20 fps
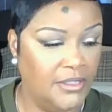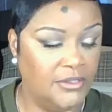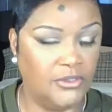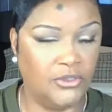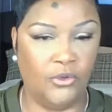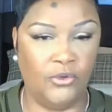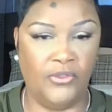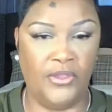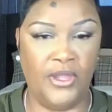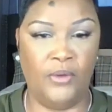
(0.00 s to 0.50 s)

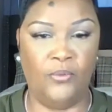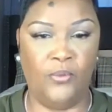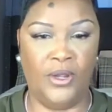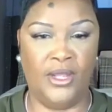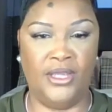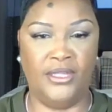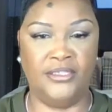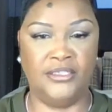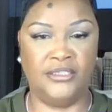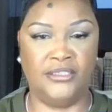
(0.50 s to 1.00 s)
So that
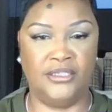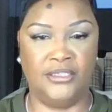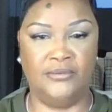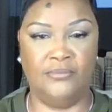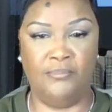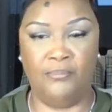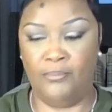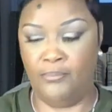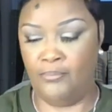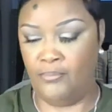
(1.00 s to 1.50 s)
way it's
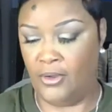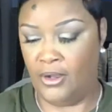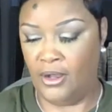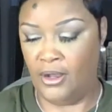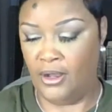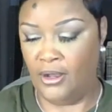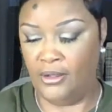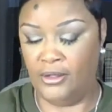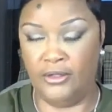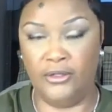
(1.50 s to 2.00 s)

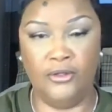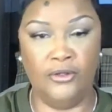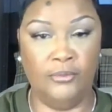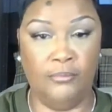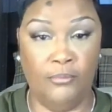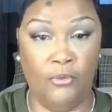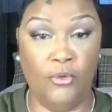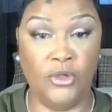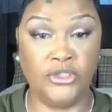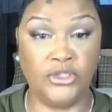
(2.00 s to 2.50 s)
a little
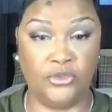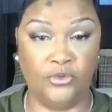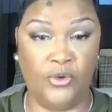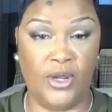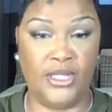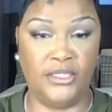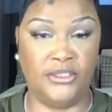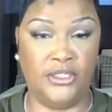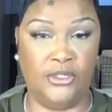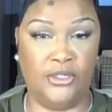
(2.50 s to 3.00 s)

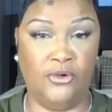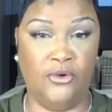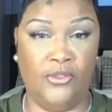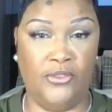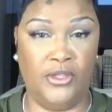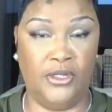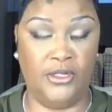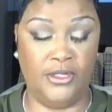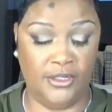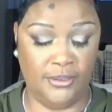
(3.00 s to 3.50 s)
moisturizing on
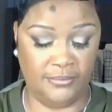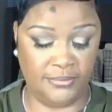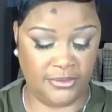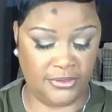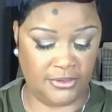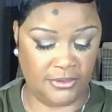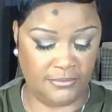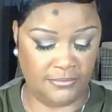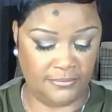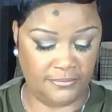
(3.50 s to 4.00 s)
the
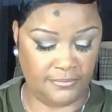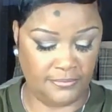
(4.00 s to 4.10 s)
lips.